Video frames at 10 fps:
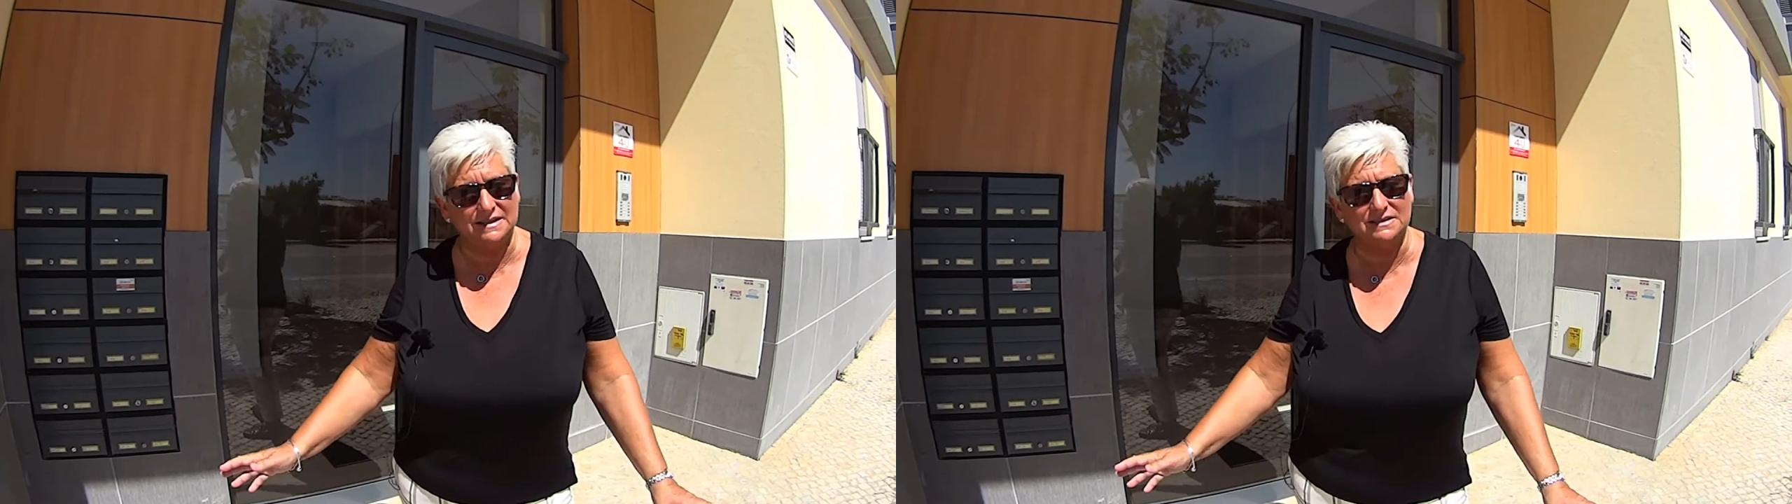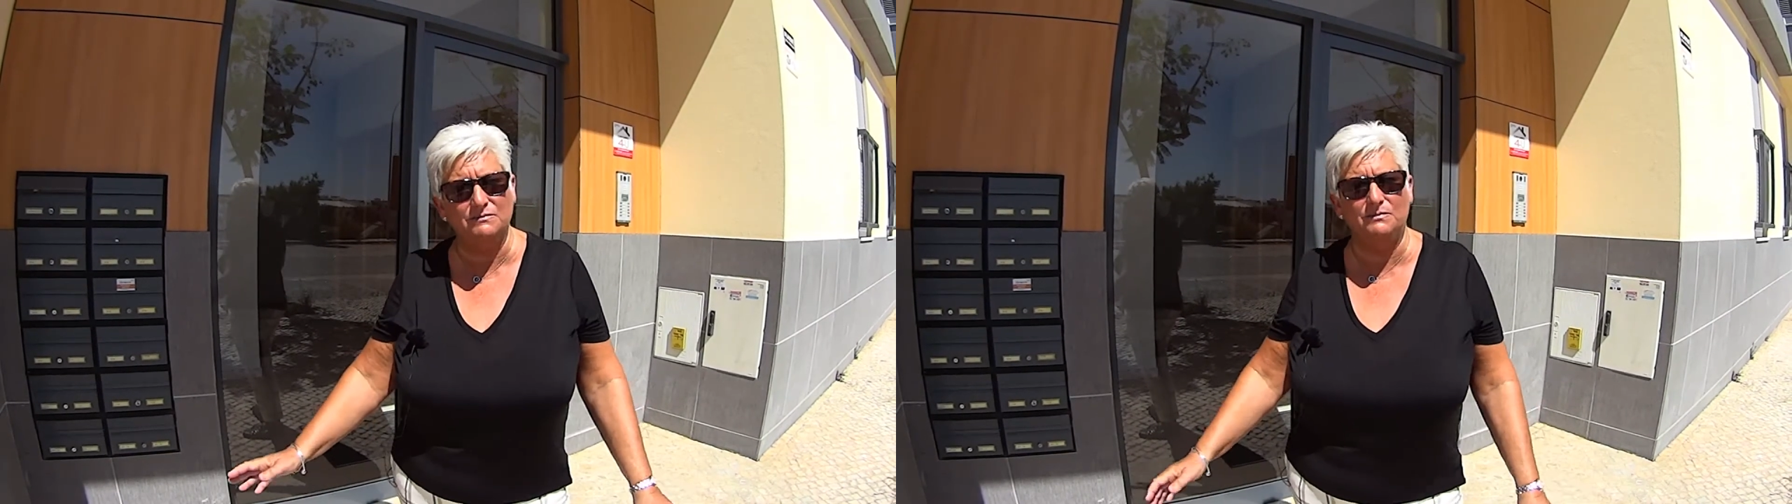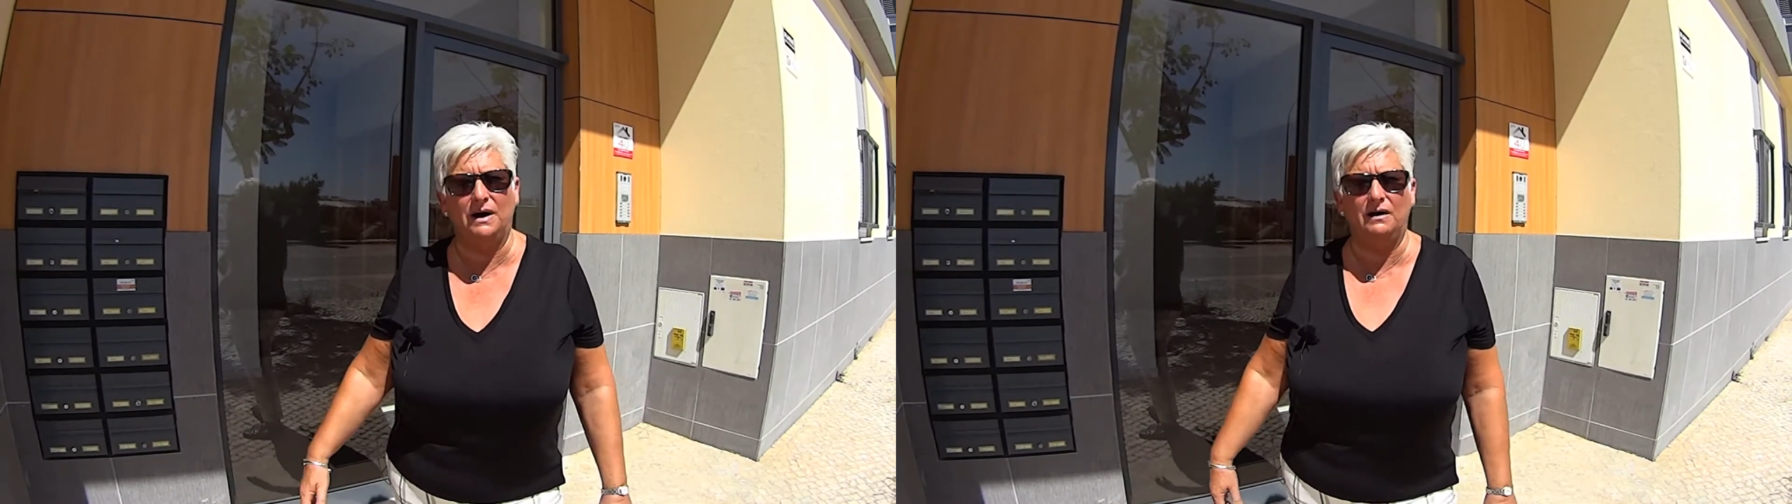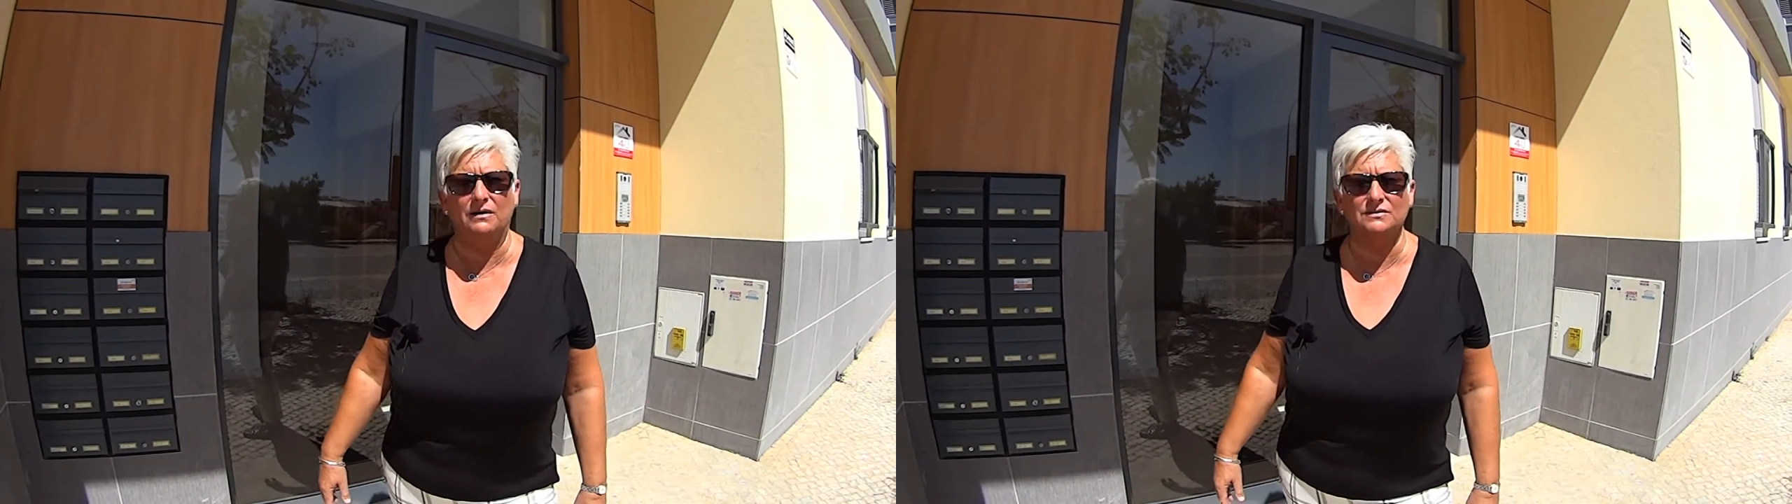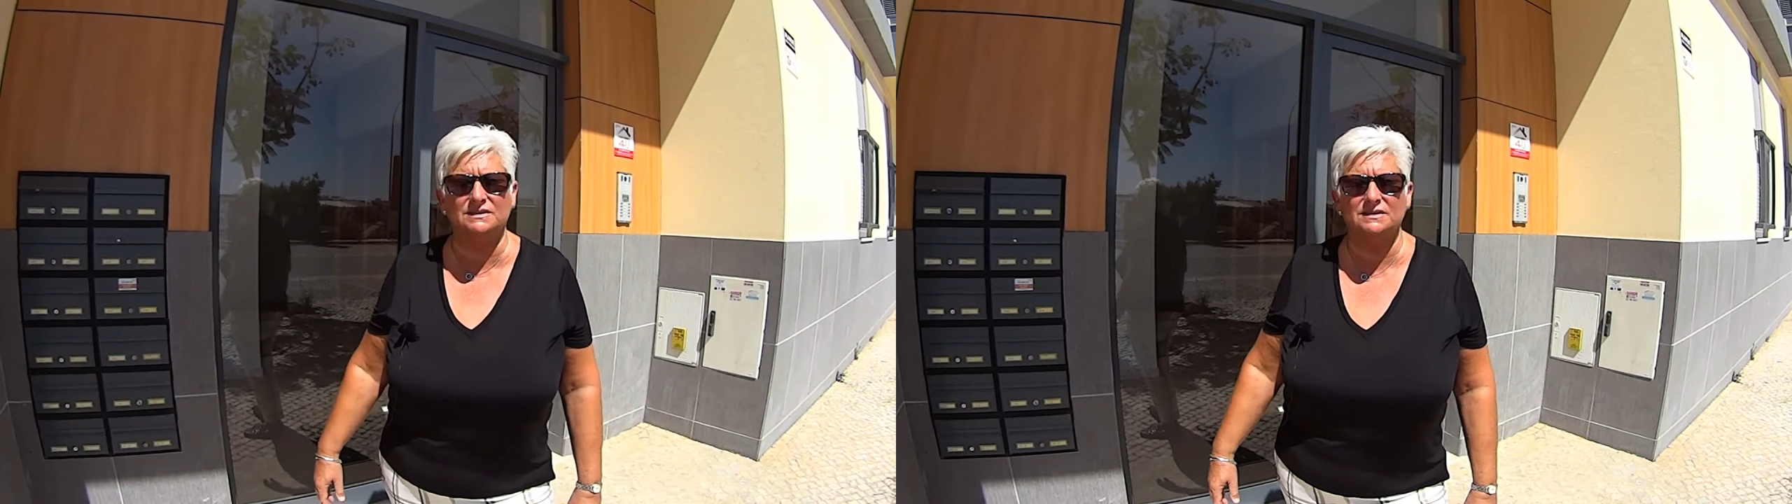and some
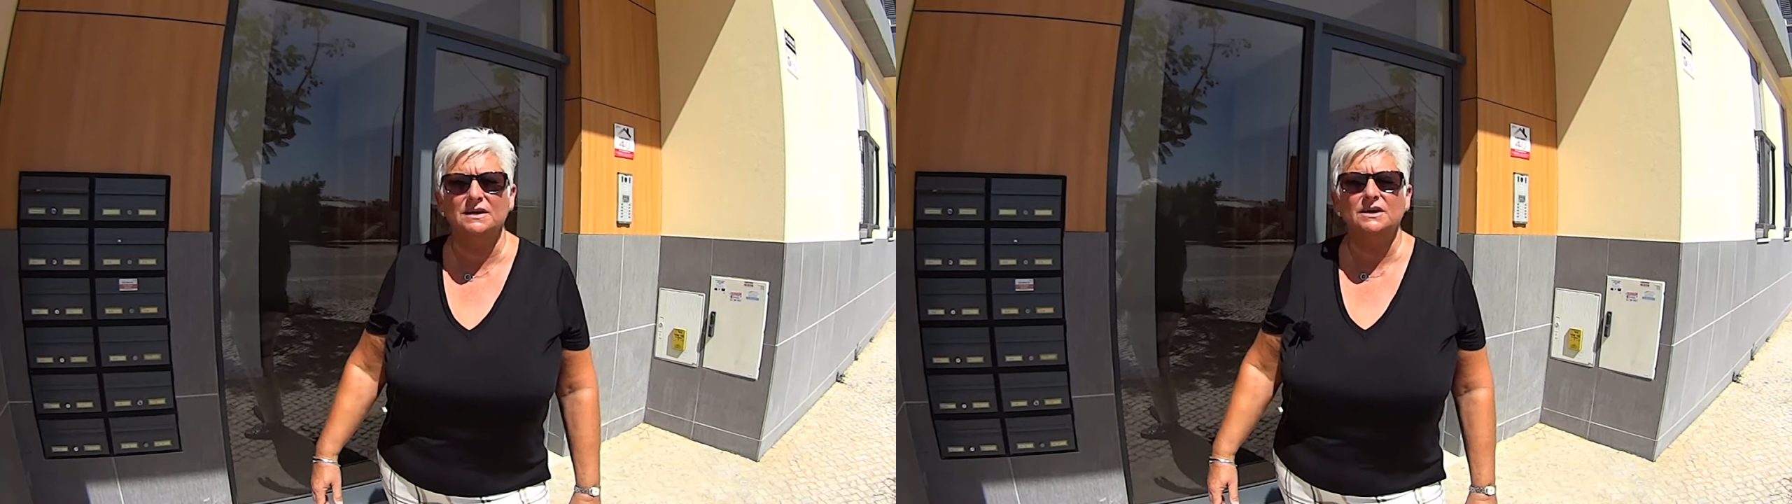bars.